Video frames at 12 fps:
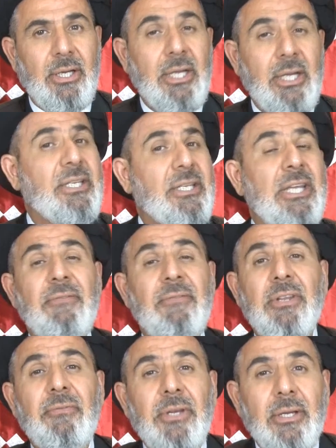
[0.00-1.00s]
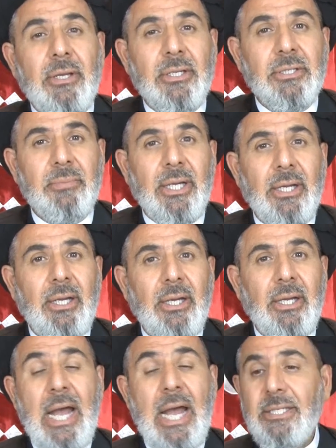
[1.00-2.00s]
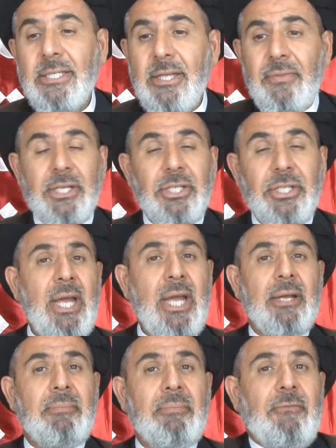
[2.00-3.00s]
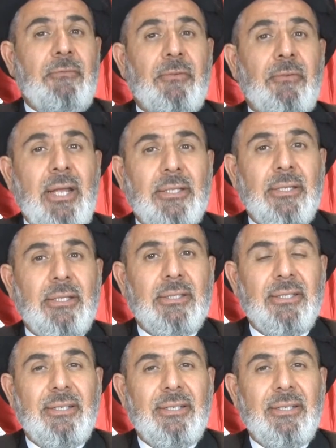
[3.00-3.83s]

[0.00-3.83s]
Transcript: He said, even if he kills me. I said, then Shaykh, my friend,